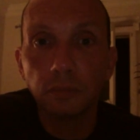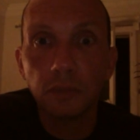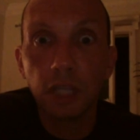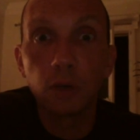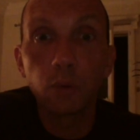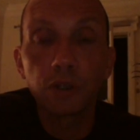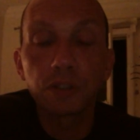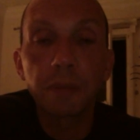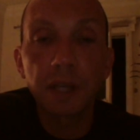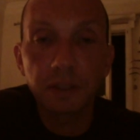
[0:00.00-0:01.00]
in order
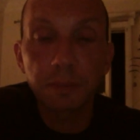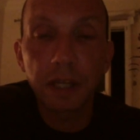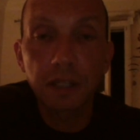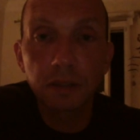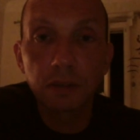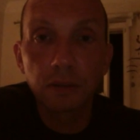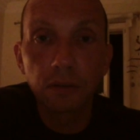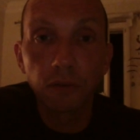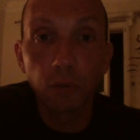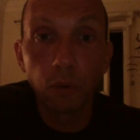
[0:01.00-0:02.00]
to make space
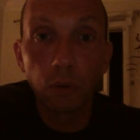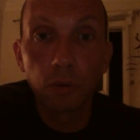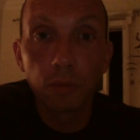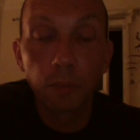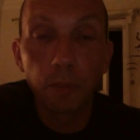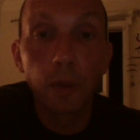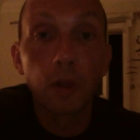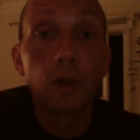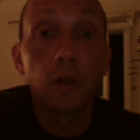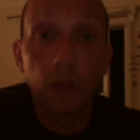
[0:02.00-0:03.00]
for
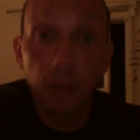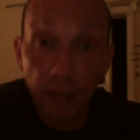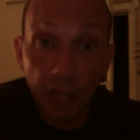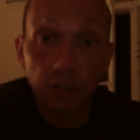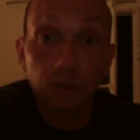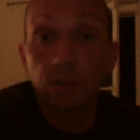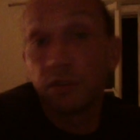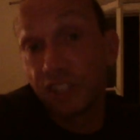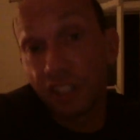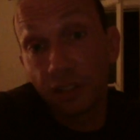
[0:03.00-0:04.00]
that to
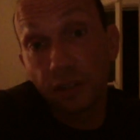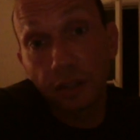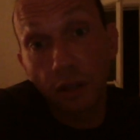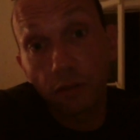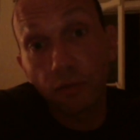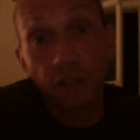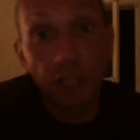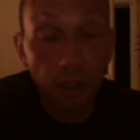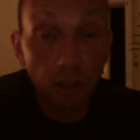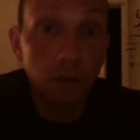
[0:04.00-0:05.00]
reveal itself
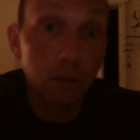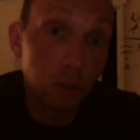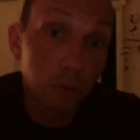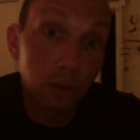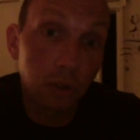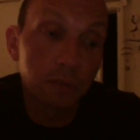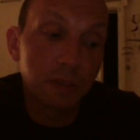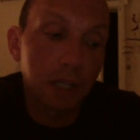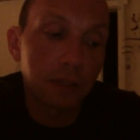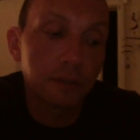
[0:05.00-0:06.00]
in new
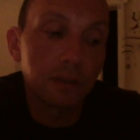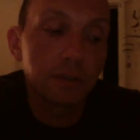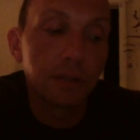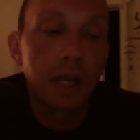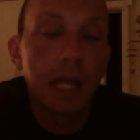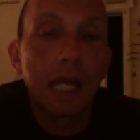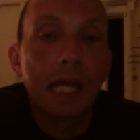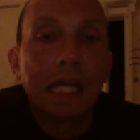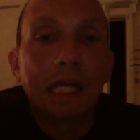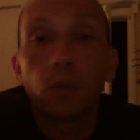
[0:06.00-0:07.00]
circumstances.
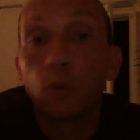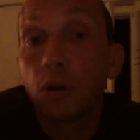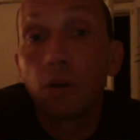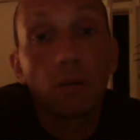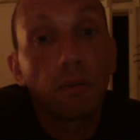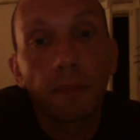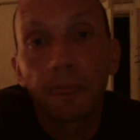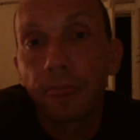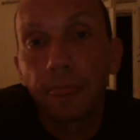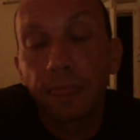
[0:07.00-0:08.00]
Well,
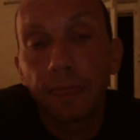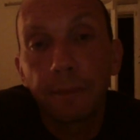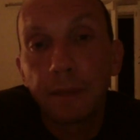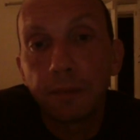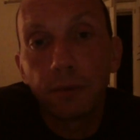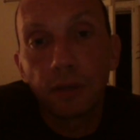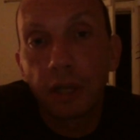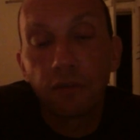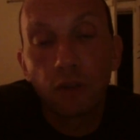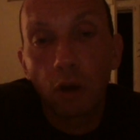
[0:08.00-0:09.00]
the people that
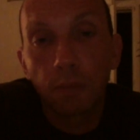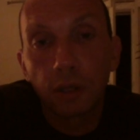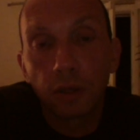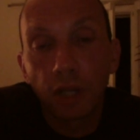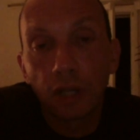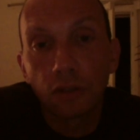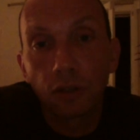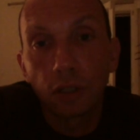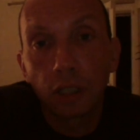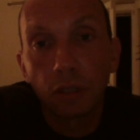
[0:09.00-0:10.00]
have not been on that
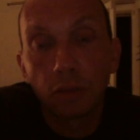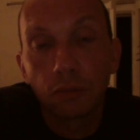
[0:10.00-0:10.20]
journey,